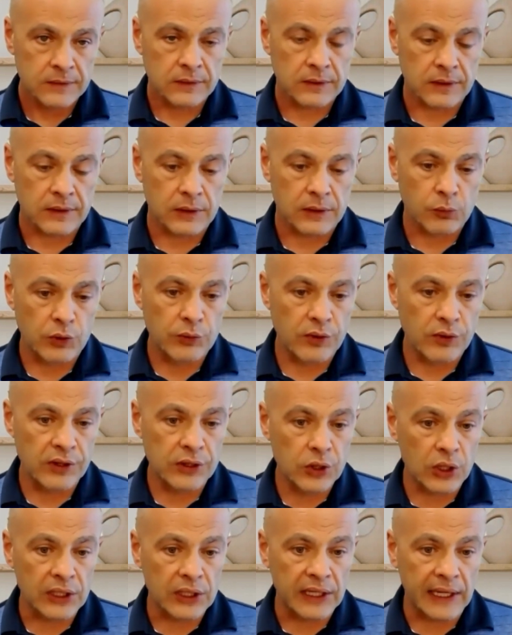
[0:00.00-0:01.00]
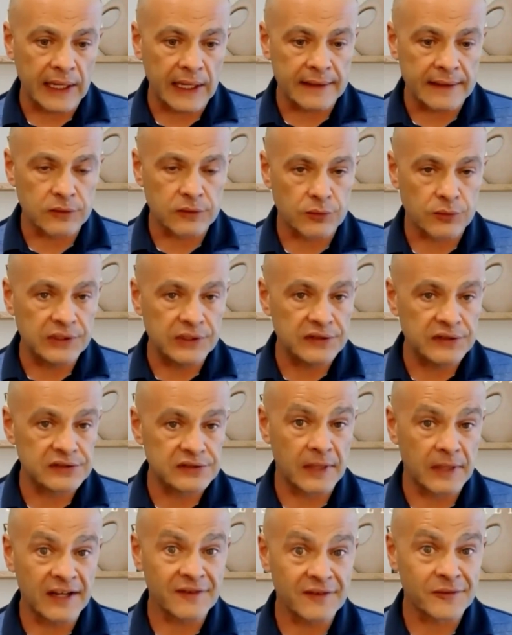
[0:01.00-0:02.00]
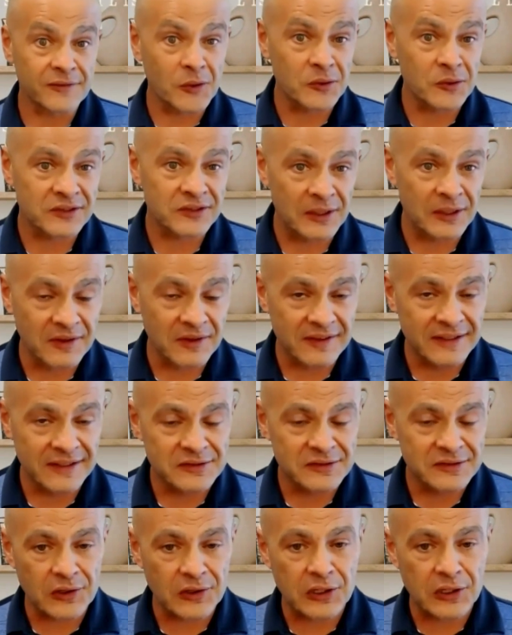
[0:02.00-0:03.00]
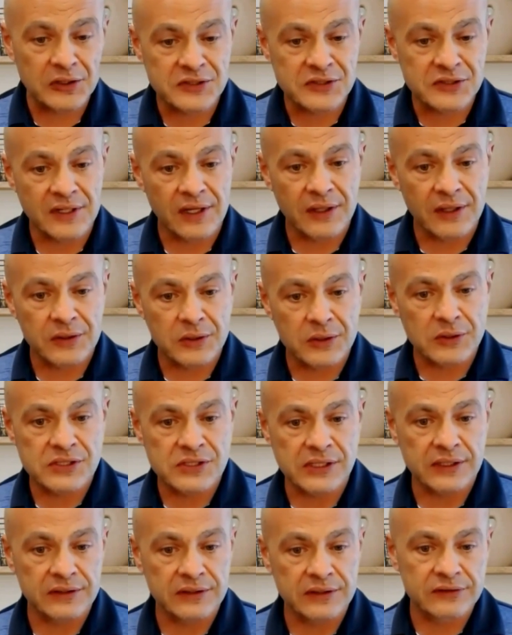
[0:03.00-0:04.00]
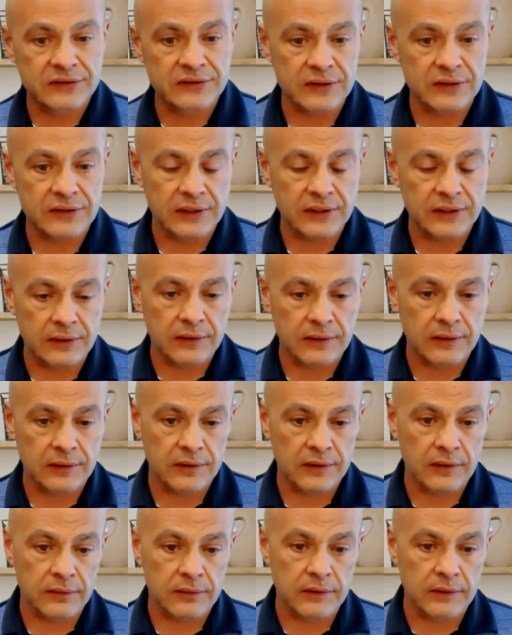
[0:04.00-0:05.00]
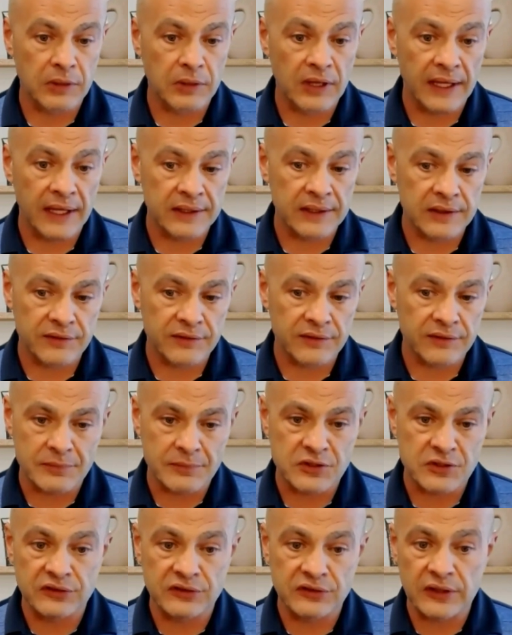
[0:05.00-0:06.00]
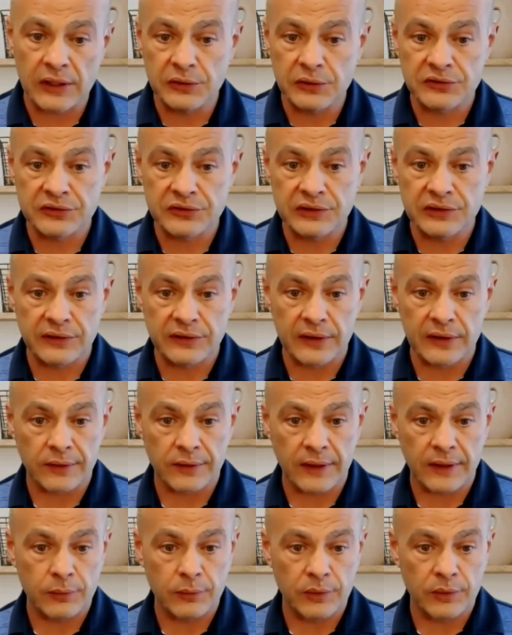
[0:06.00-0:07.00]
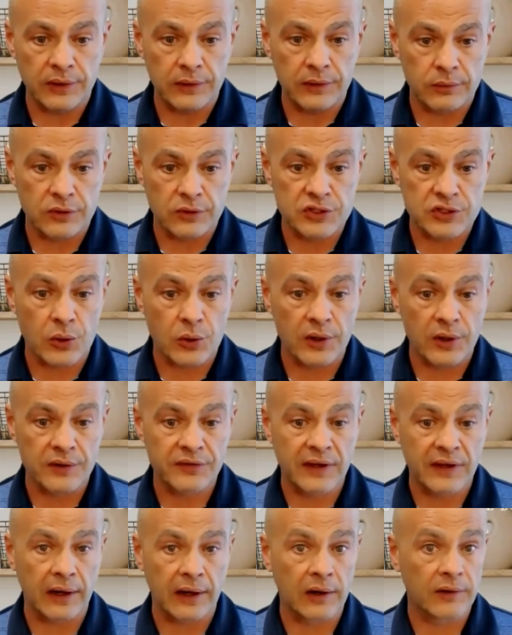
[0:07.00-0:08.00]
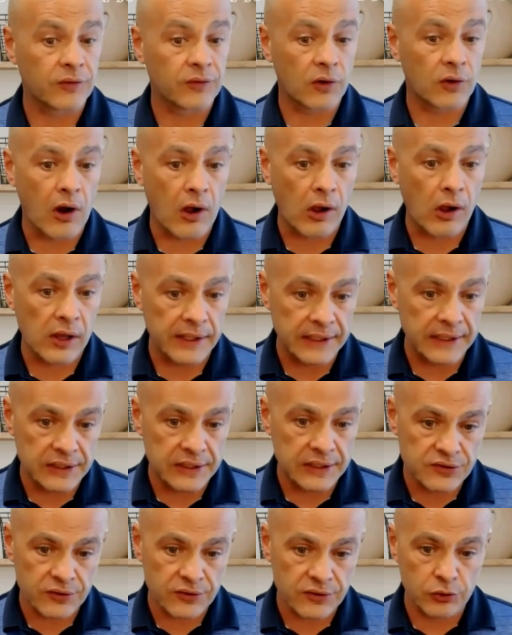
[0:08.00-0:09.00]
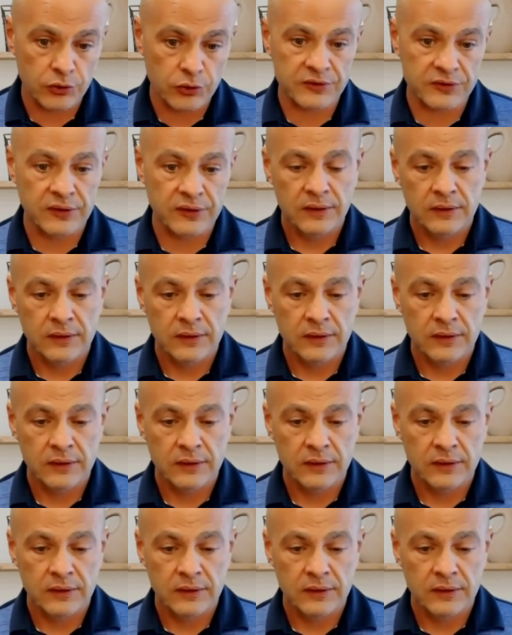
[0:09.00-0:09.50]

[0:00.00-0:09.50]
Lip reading: We really look at the reason many folks come to these calls and others is the blend of options that you see there, right? We're short of care for all age groups.